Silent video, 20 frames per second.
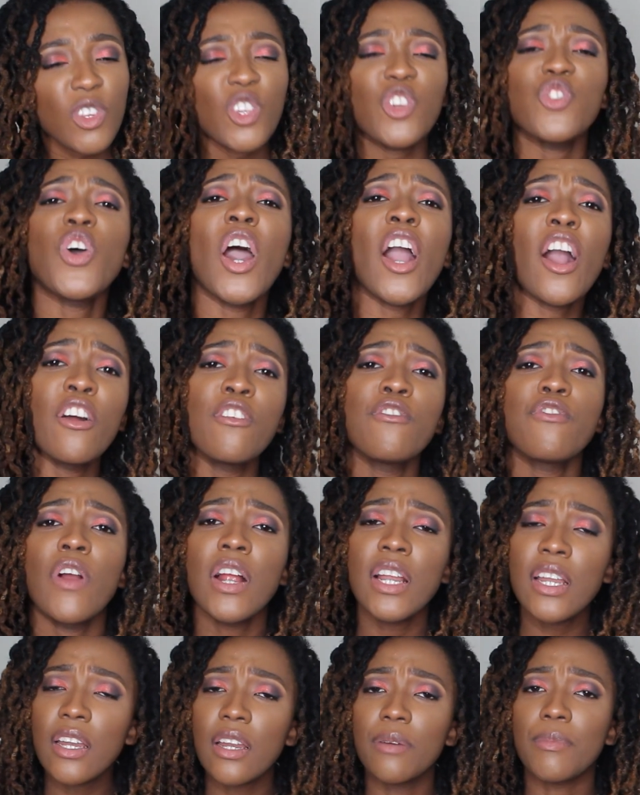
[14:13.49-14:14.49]
So I
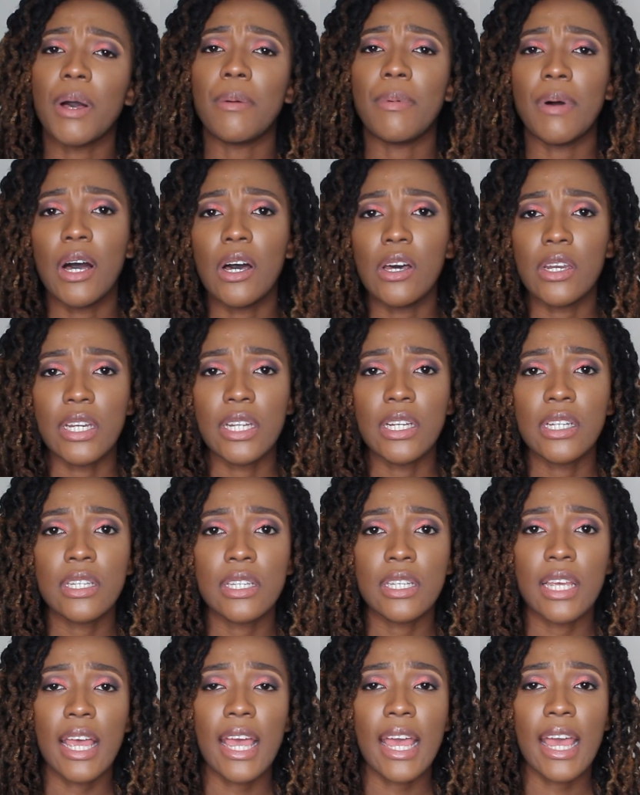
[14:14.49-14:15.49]
confronted him about
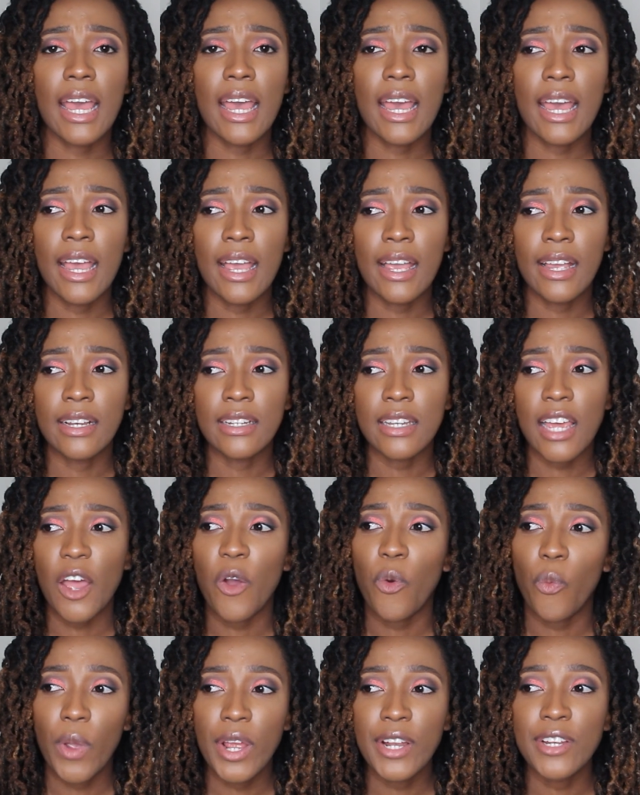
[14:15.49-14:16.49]
it, and
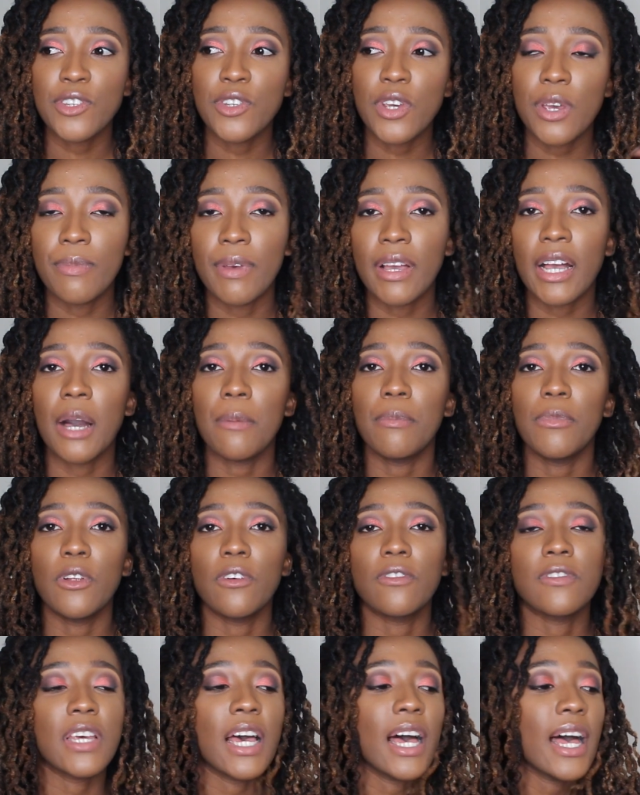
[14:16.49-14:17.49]
I went to him a couple
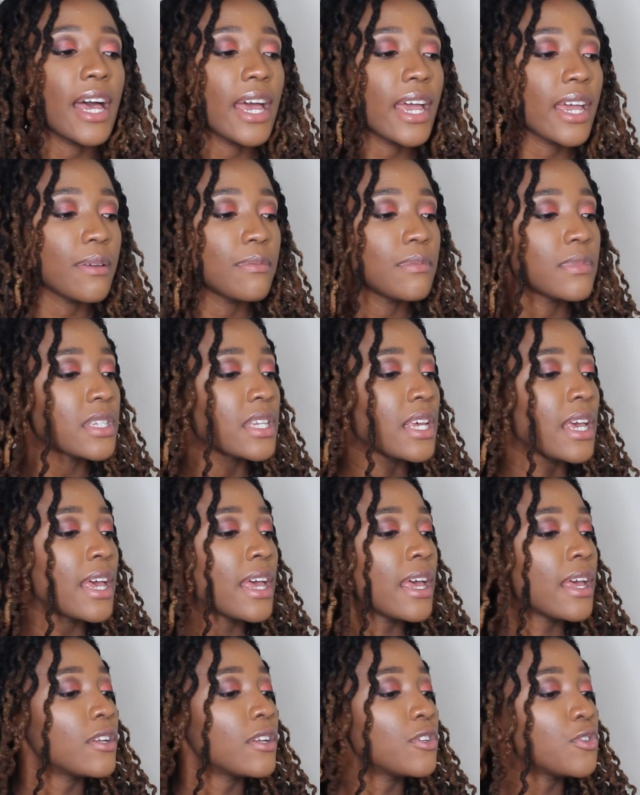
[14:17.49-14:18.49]
of times
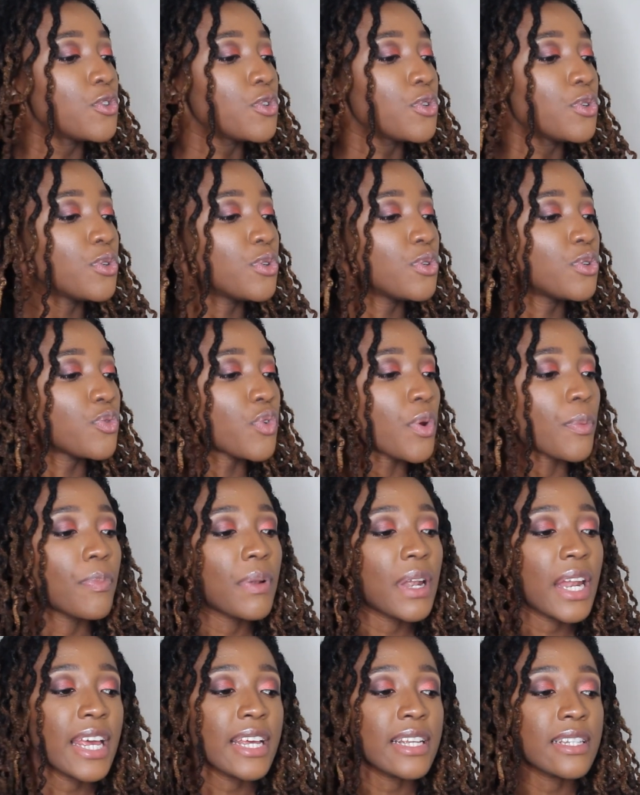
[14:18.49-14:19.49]
to
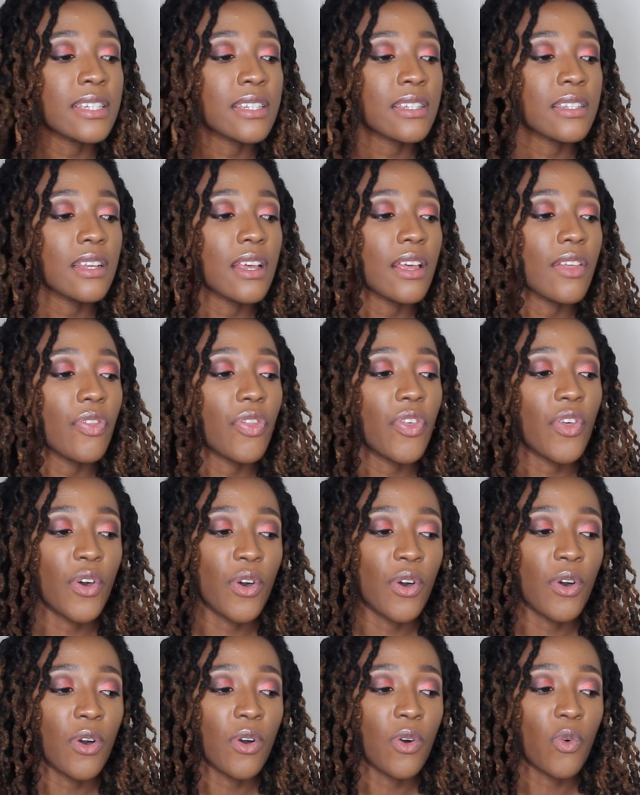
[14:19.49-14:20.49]
replace
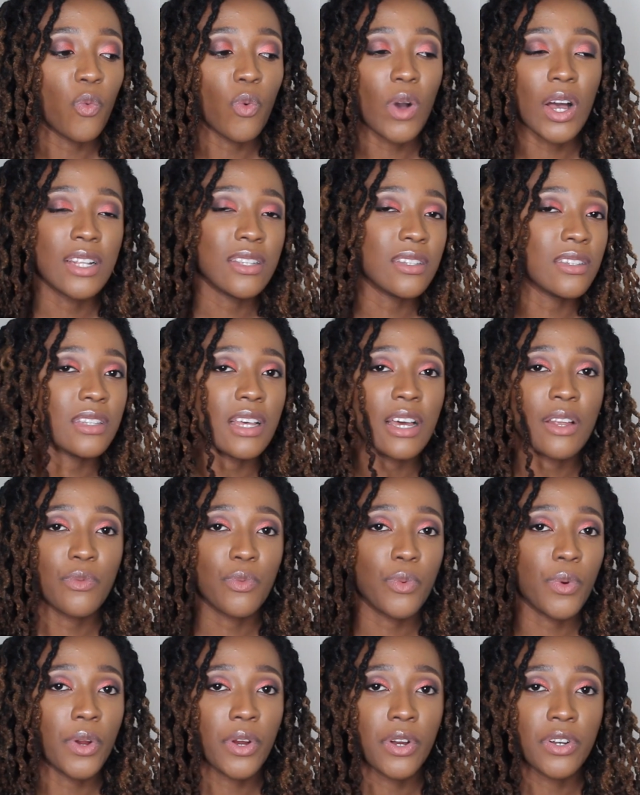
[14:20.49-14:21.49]
the ones
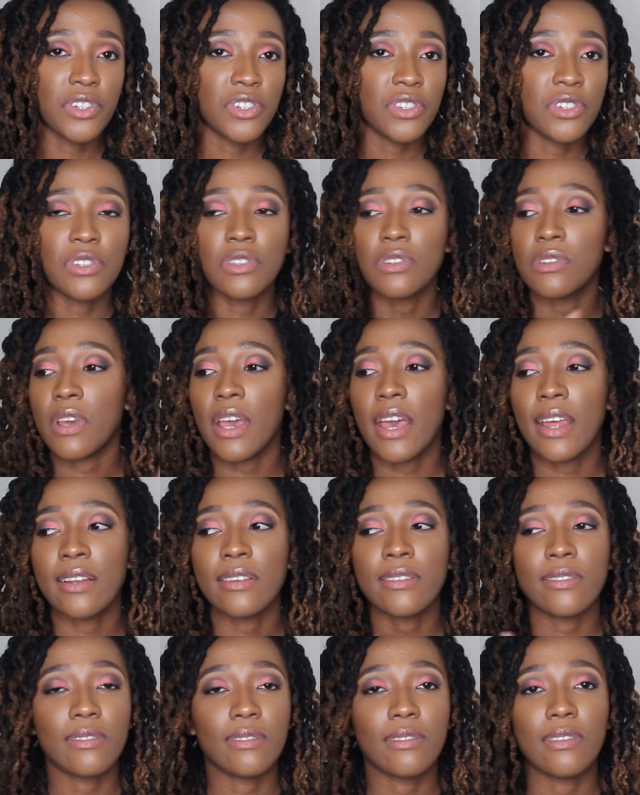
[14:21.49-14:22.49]
that were just
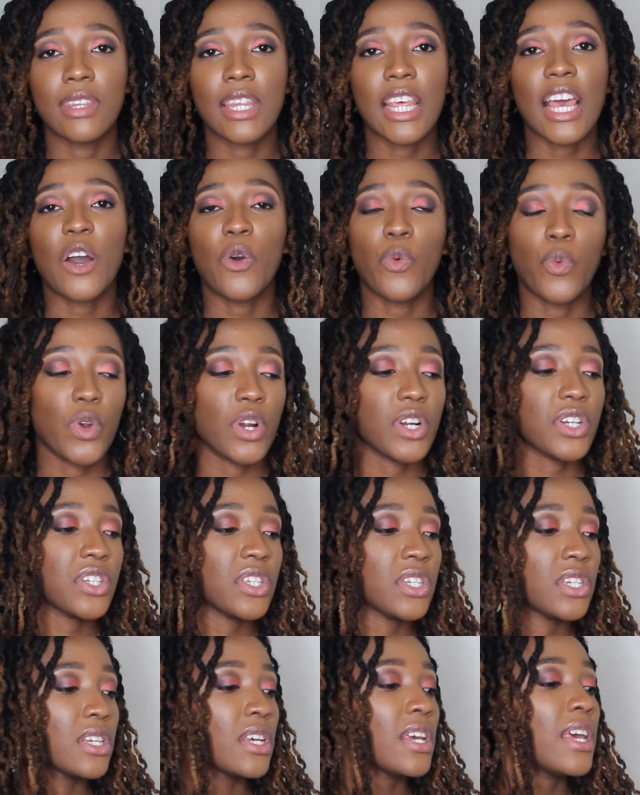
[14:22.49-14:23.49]
at their
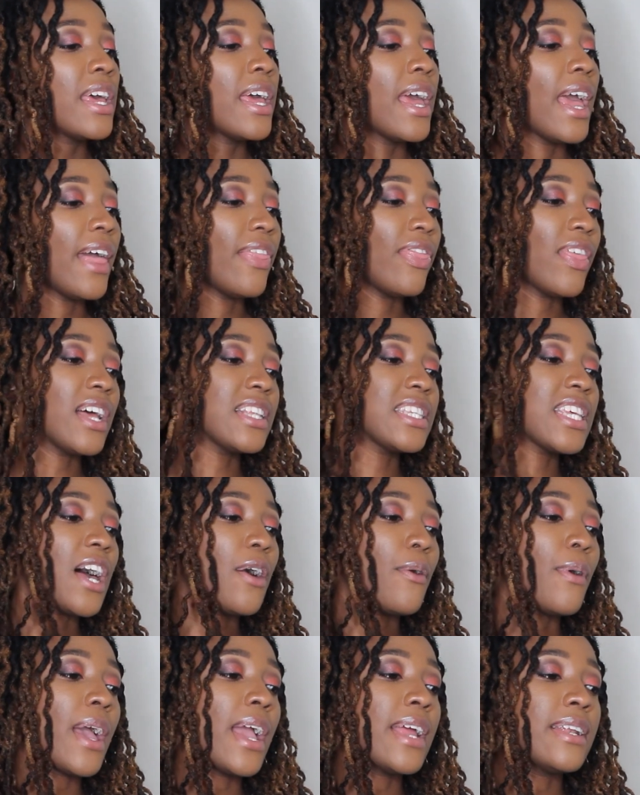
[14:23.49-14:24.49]
worst, and that's
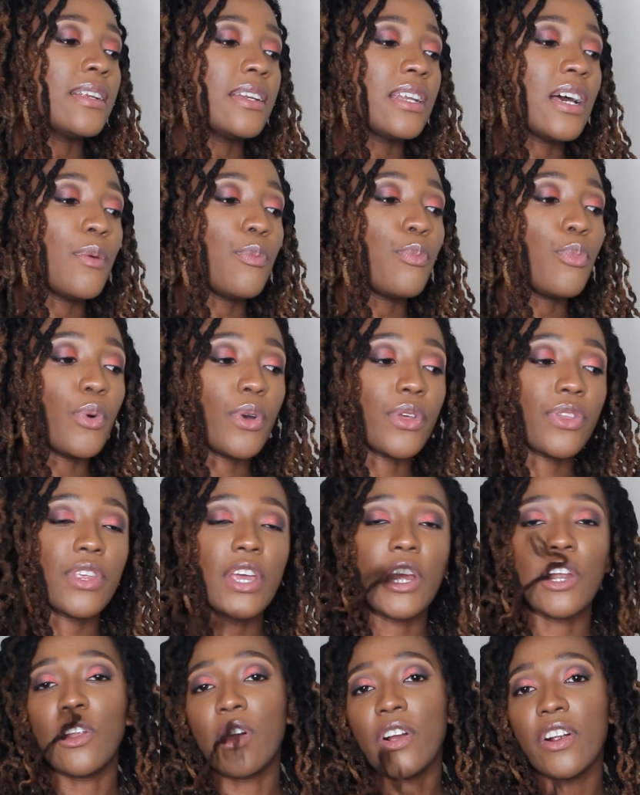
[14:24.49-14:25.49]
how I ended up with
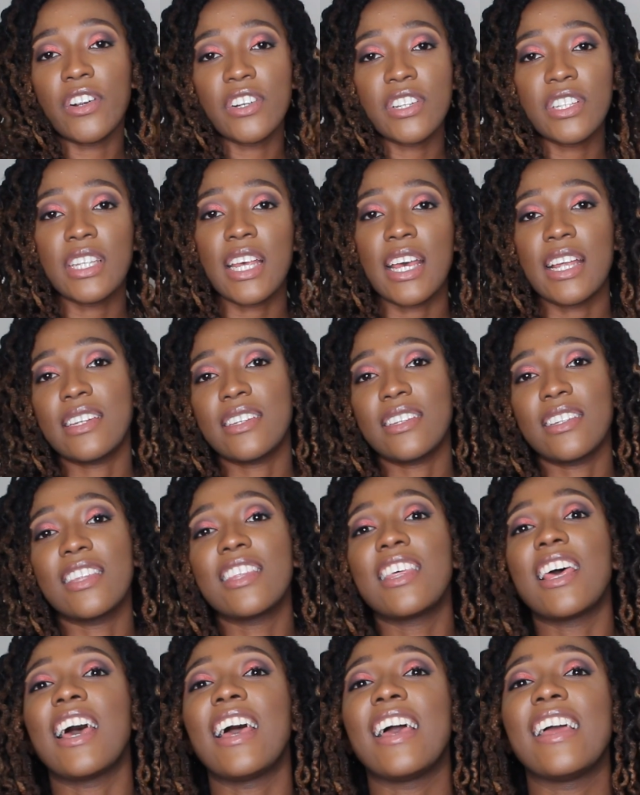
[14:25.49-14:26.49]
a longer set
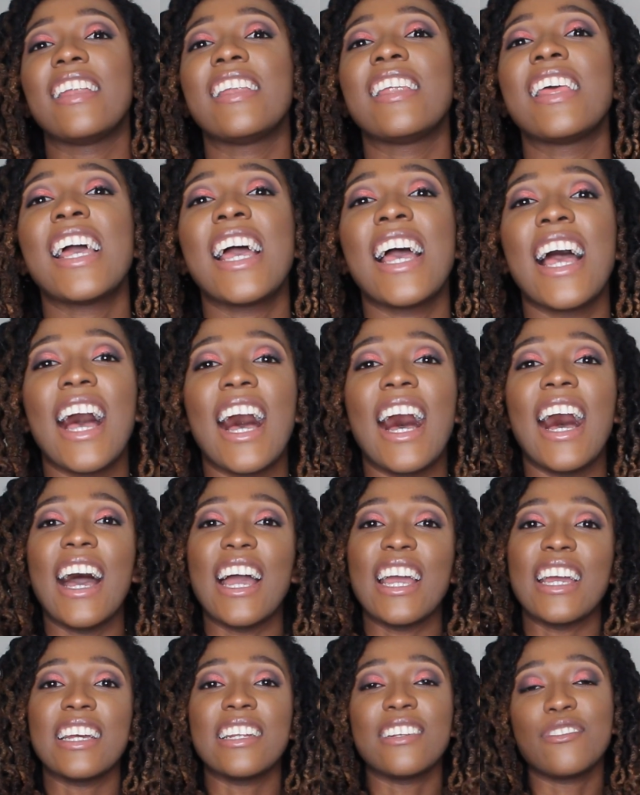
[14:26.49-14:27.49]
than
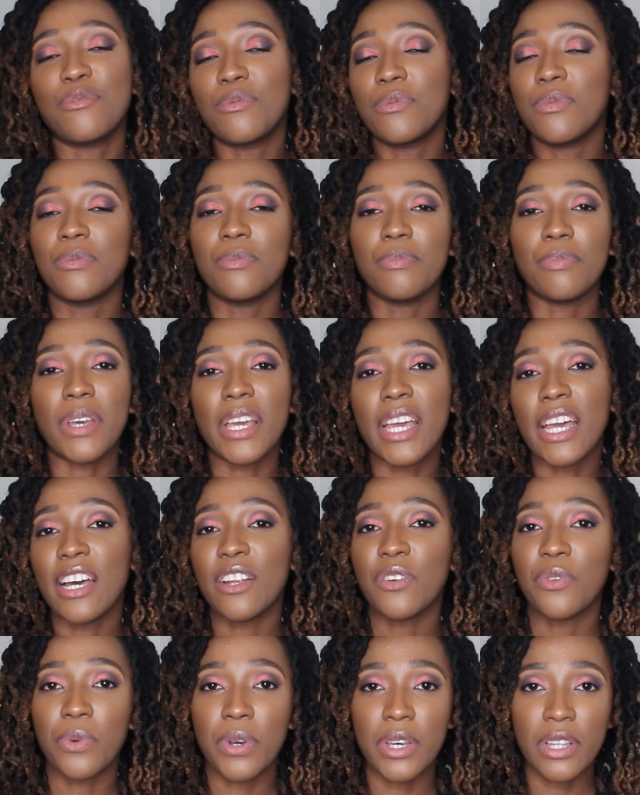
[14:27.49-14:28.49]
I
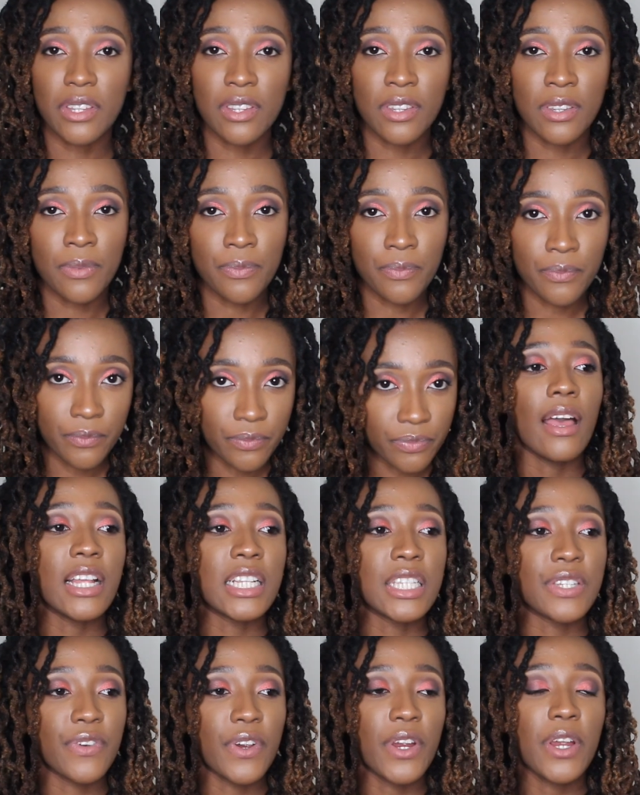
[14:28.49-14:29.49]
began with.
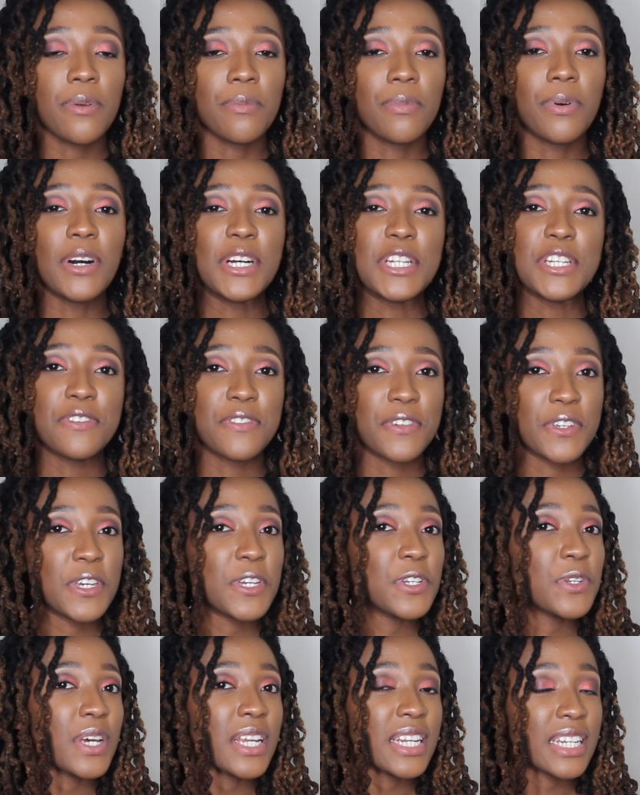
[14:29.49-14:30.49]
It's very important for
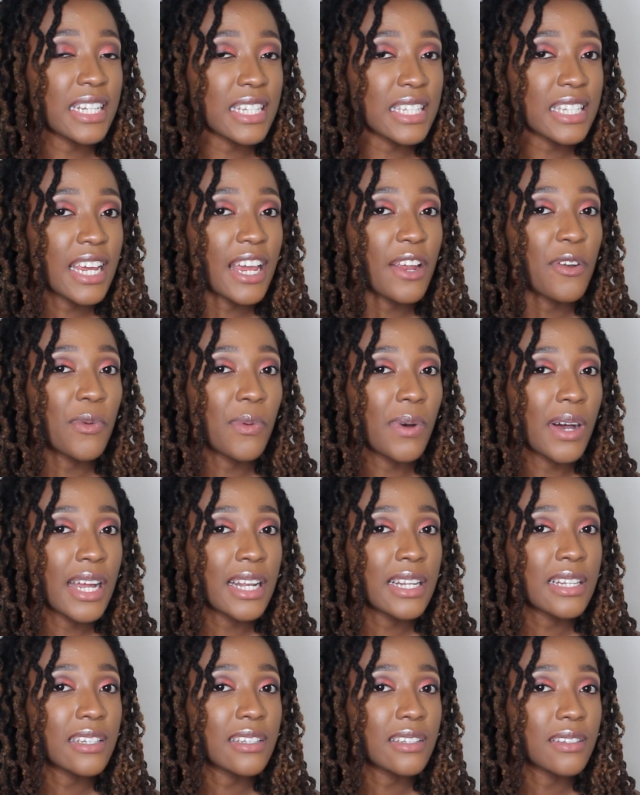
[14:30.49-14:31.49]
you to understand
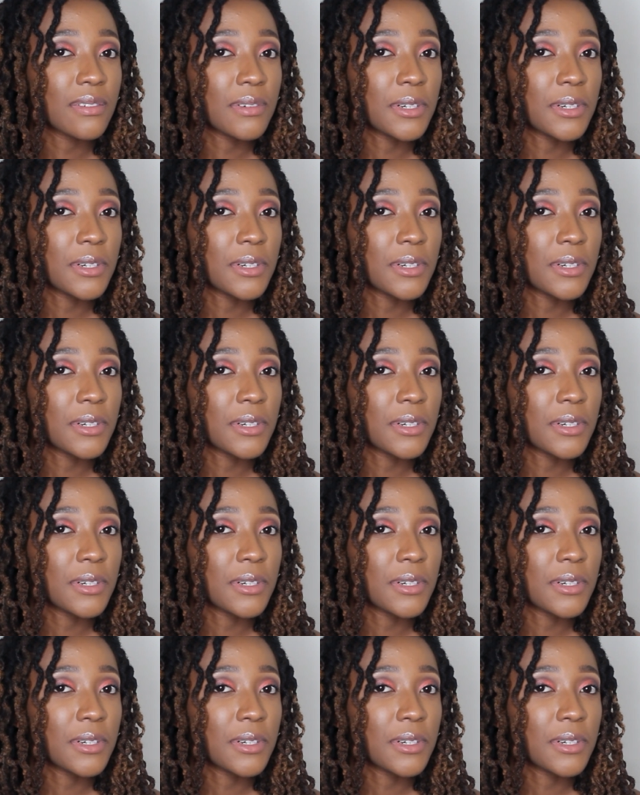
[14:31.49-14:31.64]
what